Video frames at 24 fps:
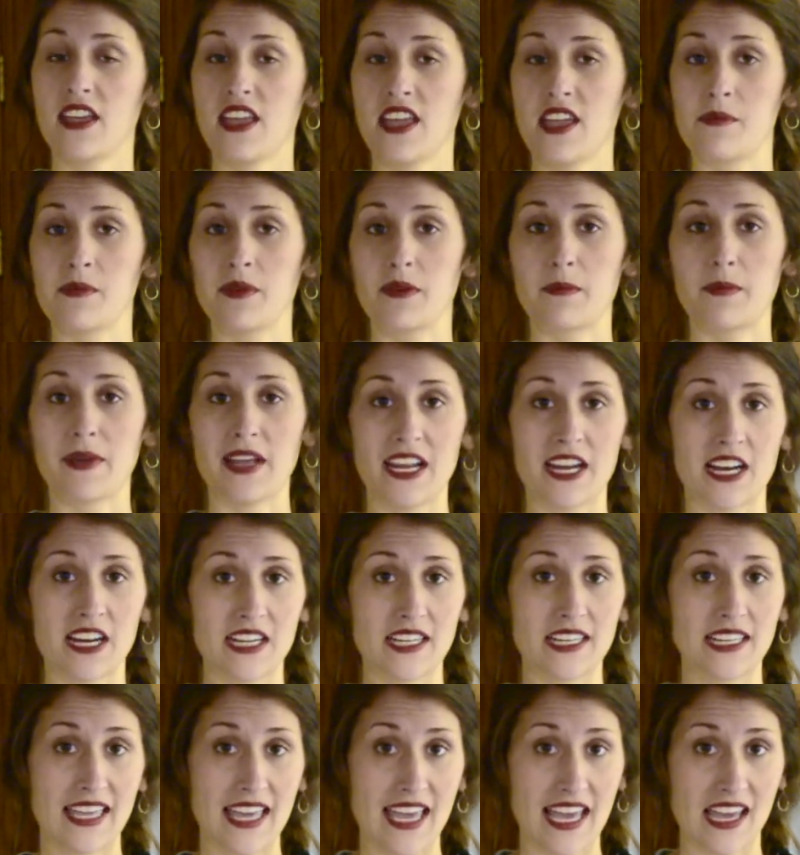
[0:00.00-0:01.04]
a prepared
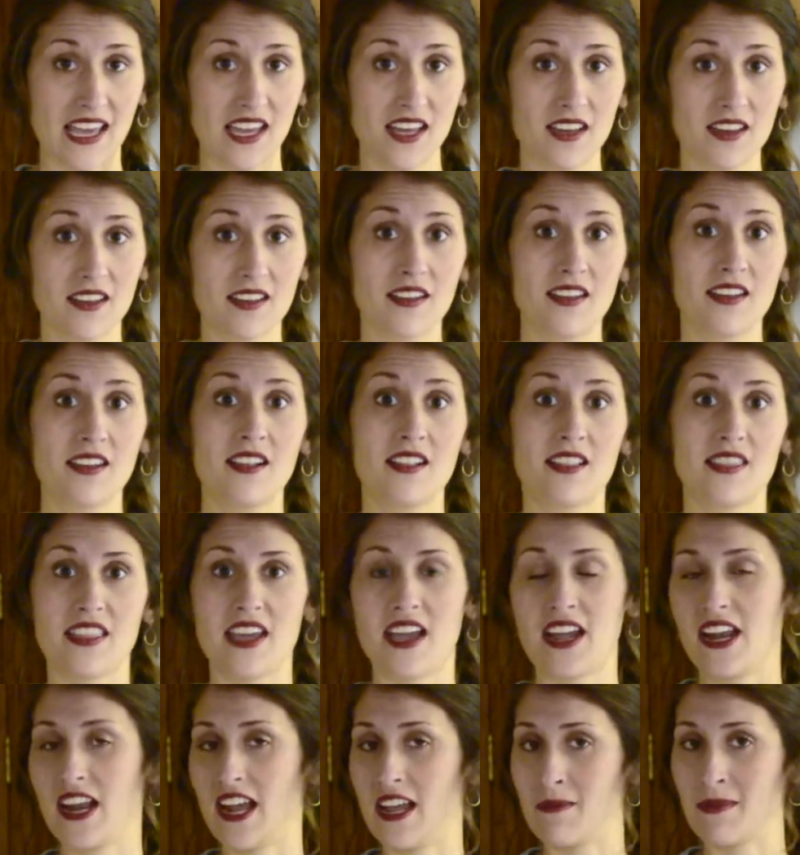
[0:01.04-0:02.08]
cake
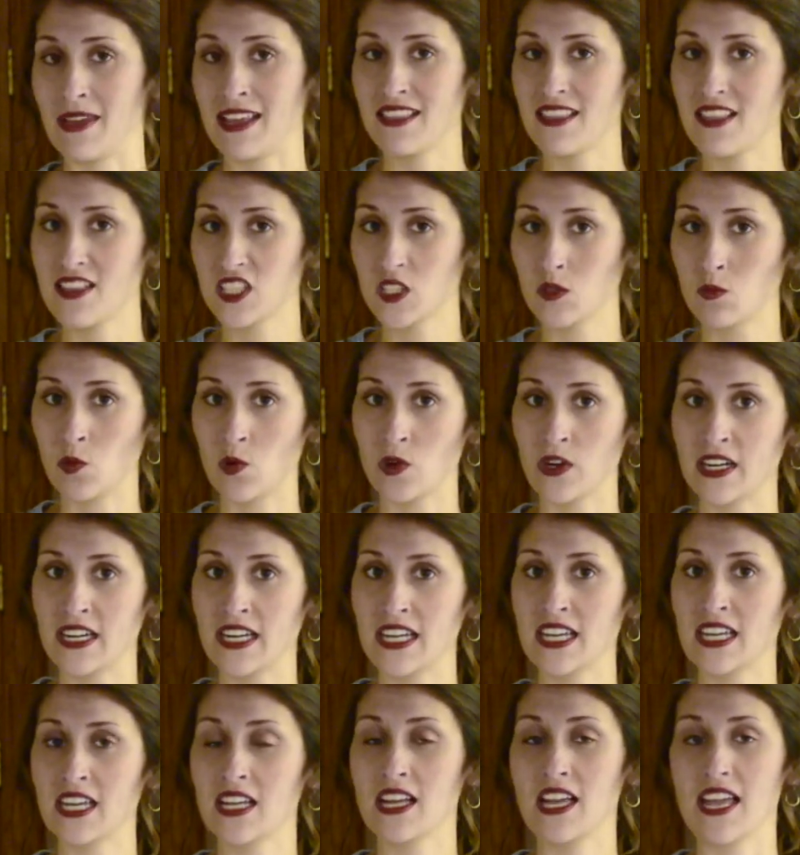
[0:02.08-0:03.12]
that I made this
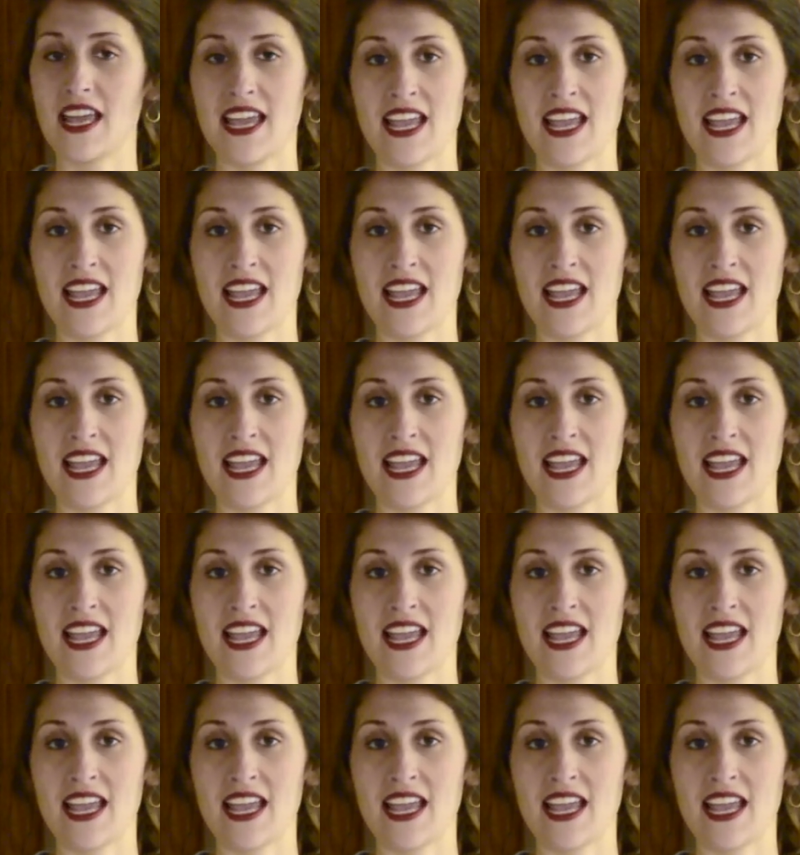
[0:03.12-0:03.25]
morning,